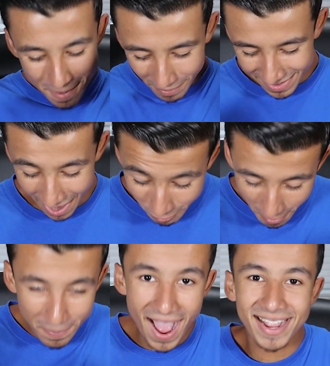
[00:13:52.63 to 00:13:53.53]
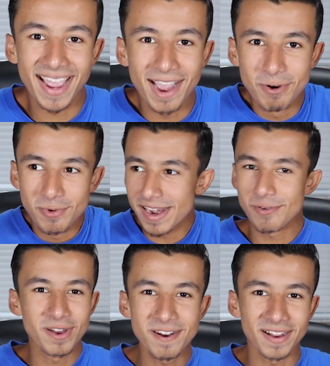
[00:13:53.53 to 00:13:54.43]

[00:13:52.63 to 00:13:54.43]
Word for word: But now we're back and we're ready to run it